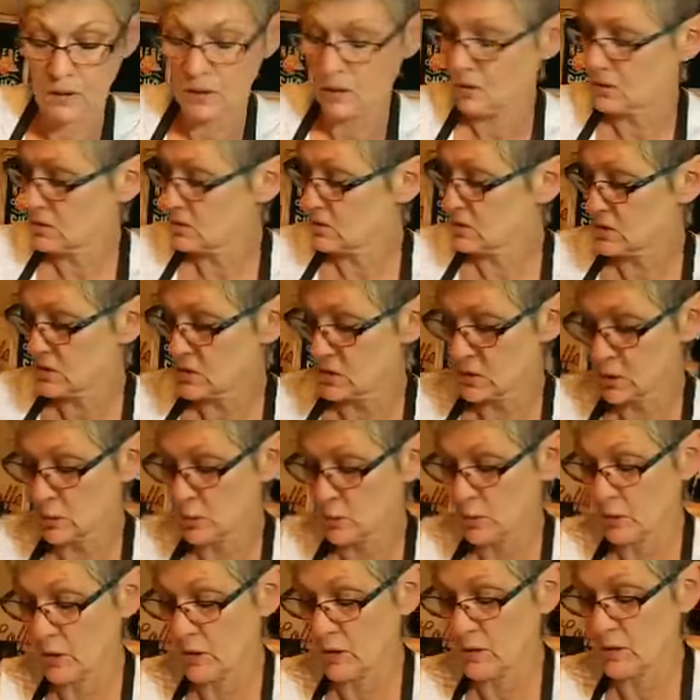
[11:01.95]
super
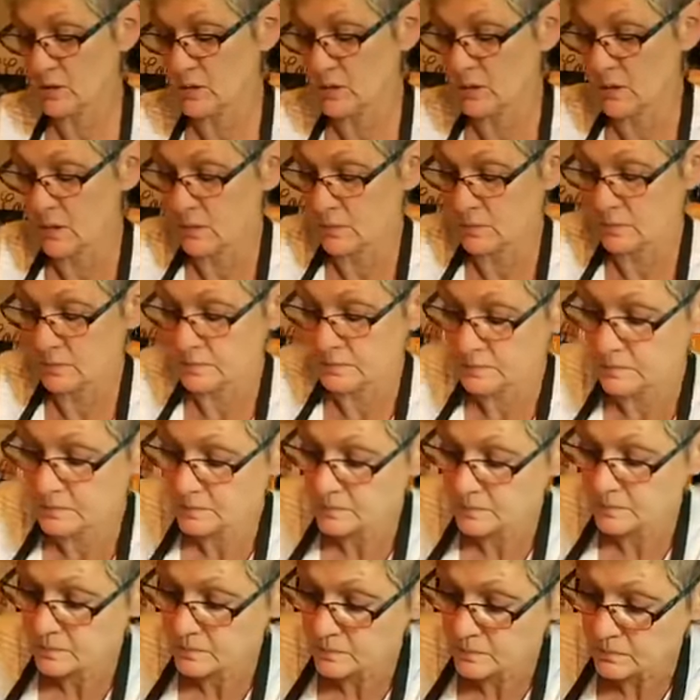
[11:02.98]
easy.
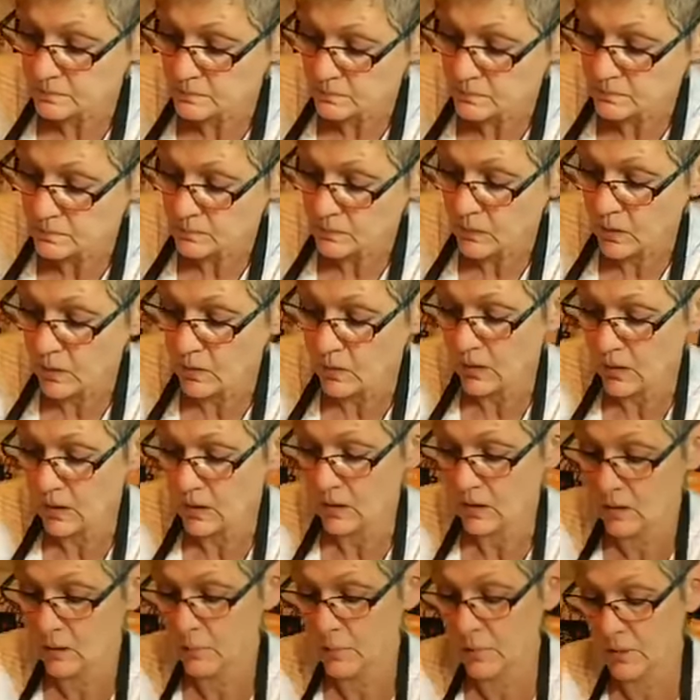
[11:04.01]
And then I'm going
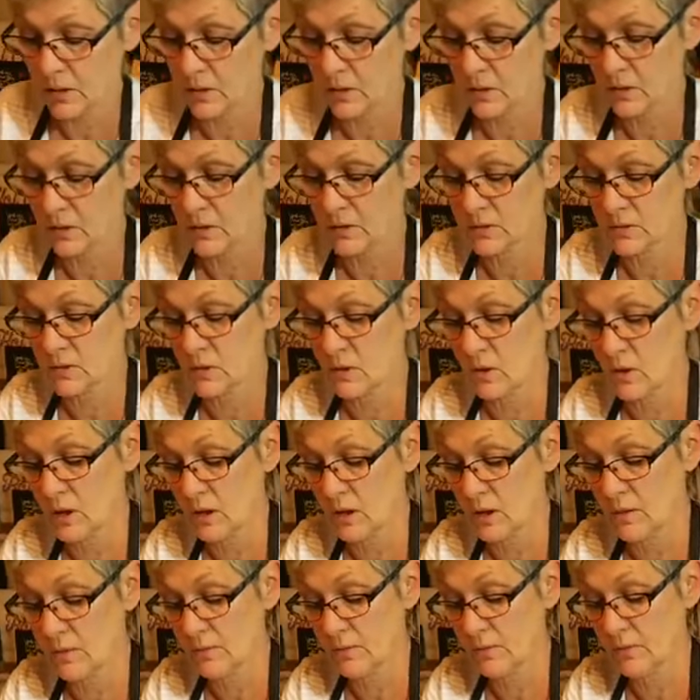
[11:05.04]
to peel this
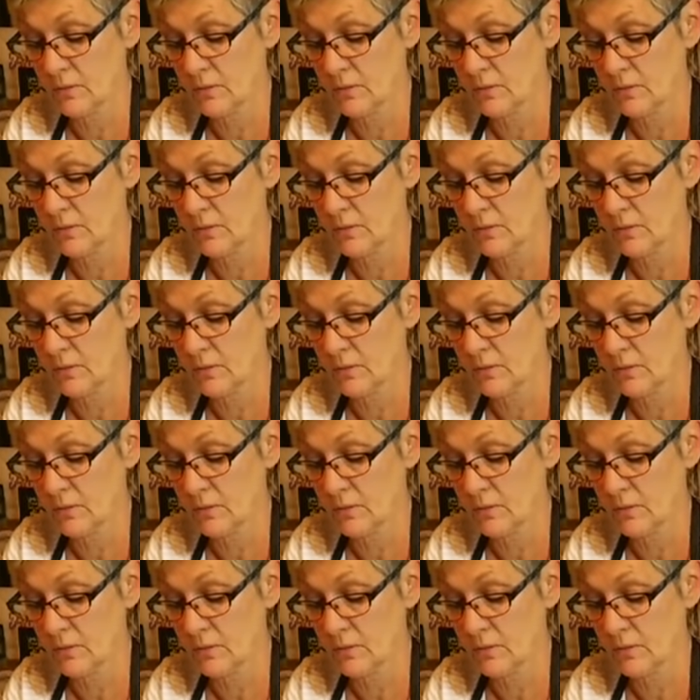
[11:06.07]
off.